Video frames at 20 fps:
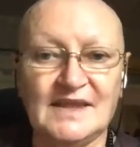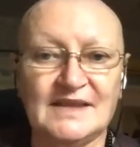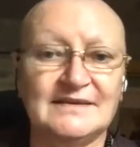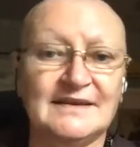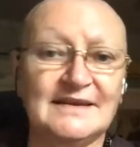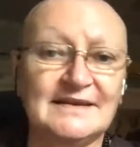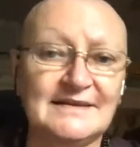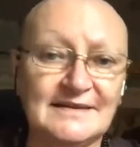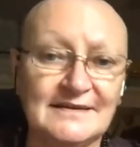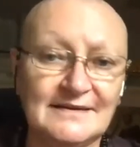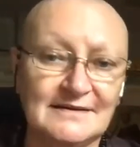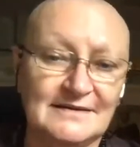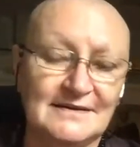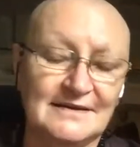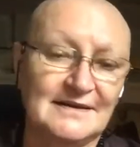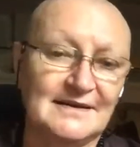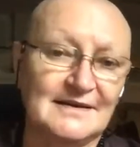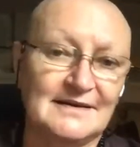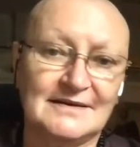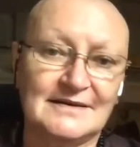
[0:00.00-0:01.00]
They
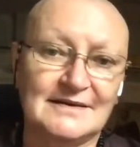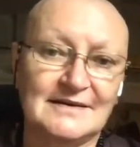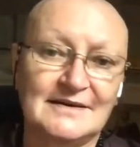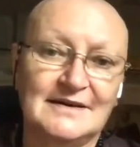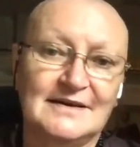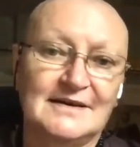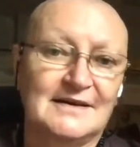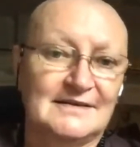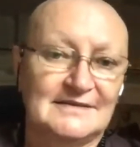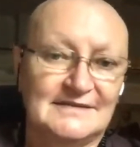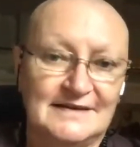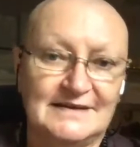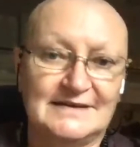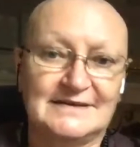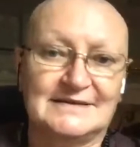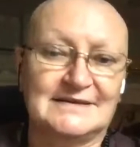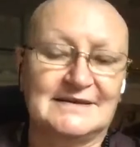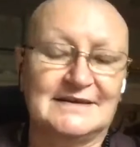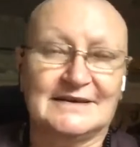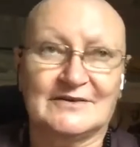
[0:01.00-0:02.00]
are
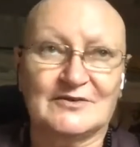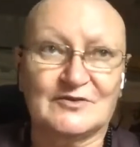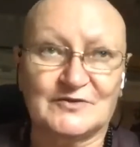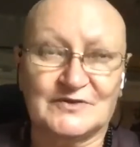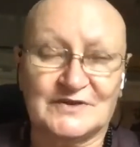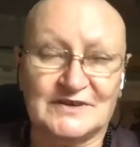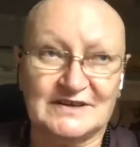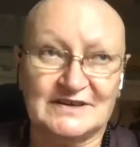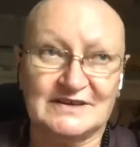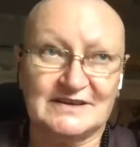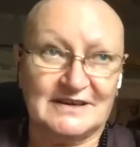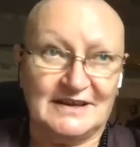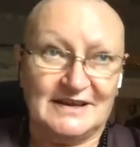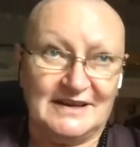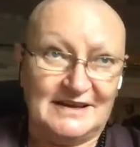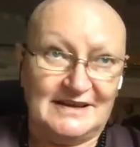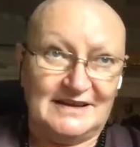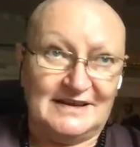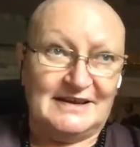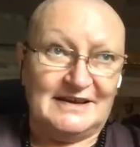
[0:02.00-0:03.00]
taking care of the
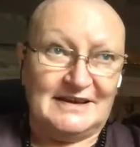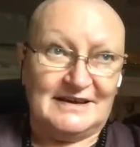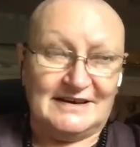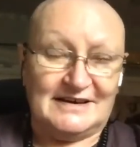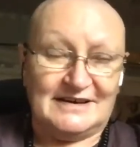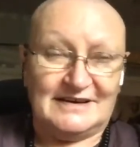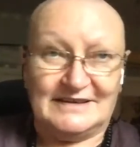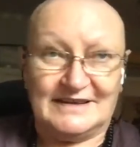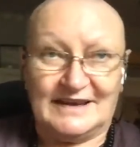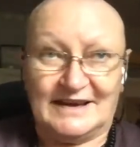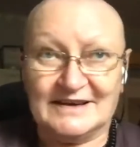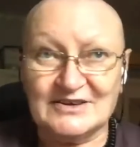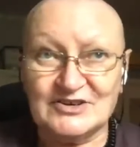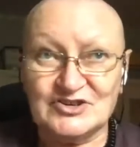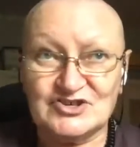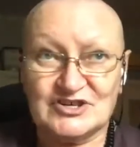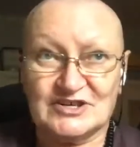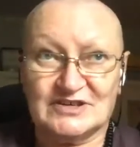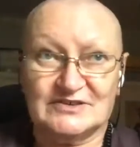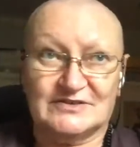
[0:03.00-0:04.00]
young
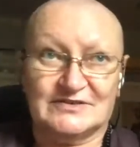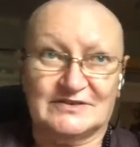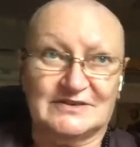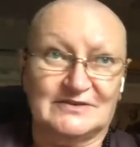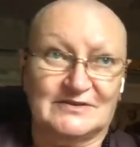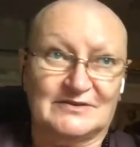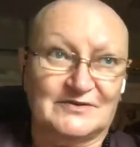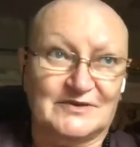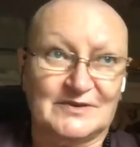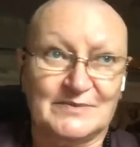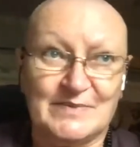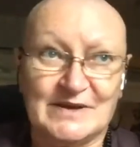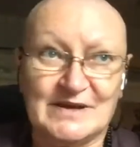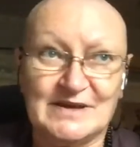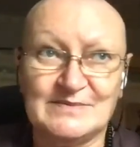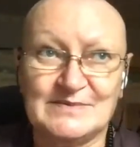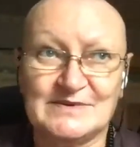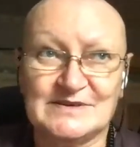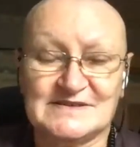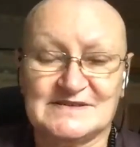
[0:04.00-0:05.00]
children, of the
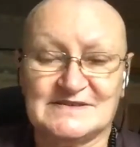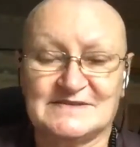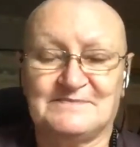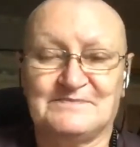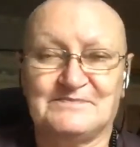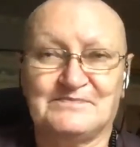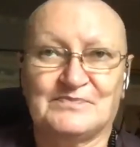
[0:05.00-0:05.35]
babies,